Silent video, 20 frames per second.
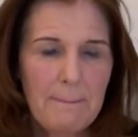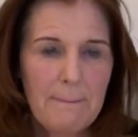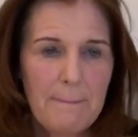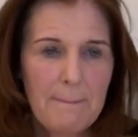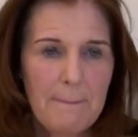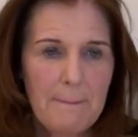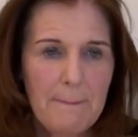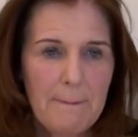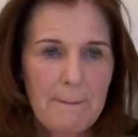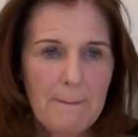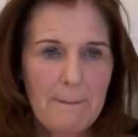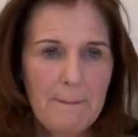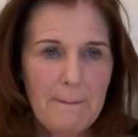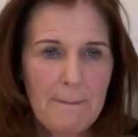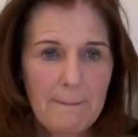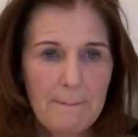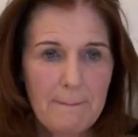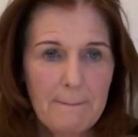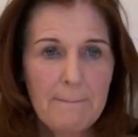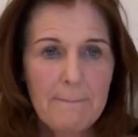as just
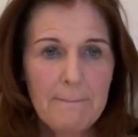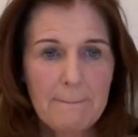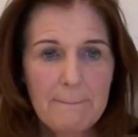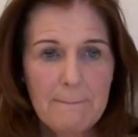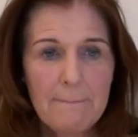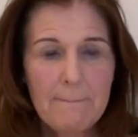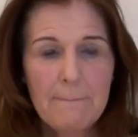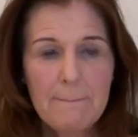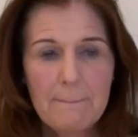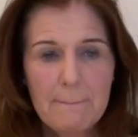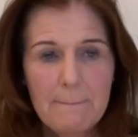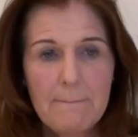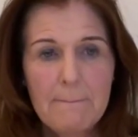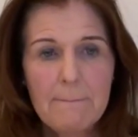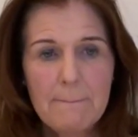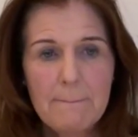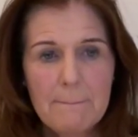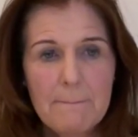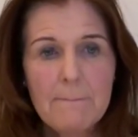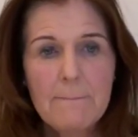another object in the
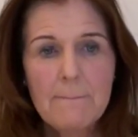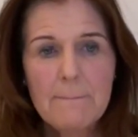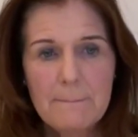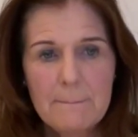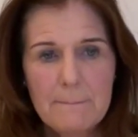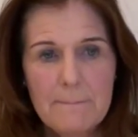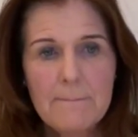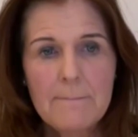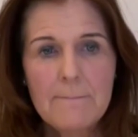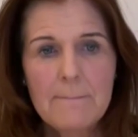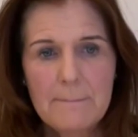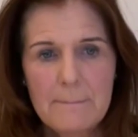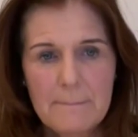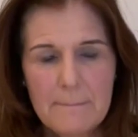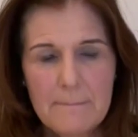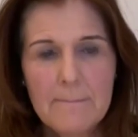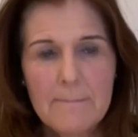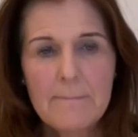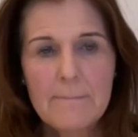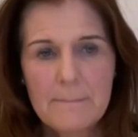house, kind of as
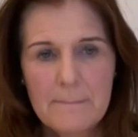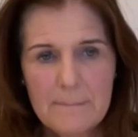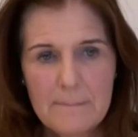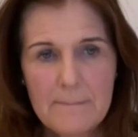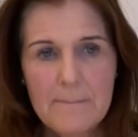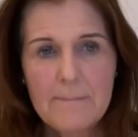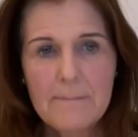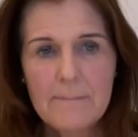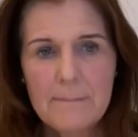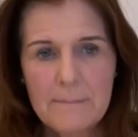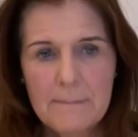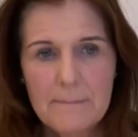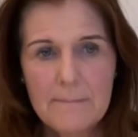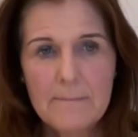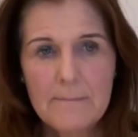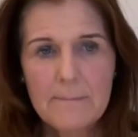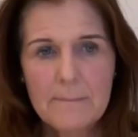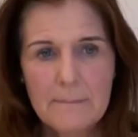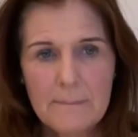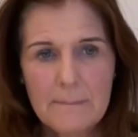painful as it
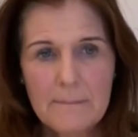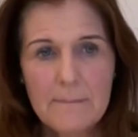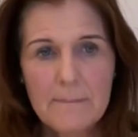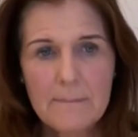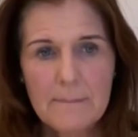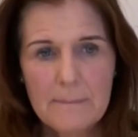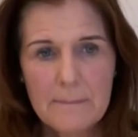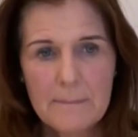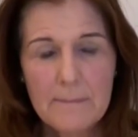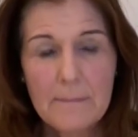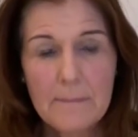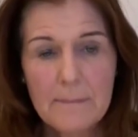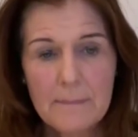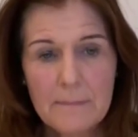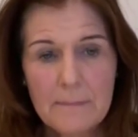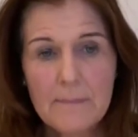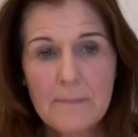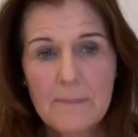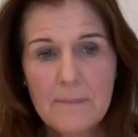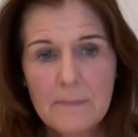is, helps people kind
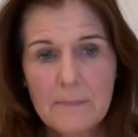of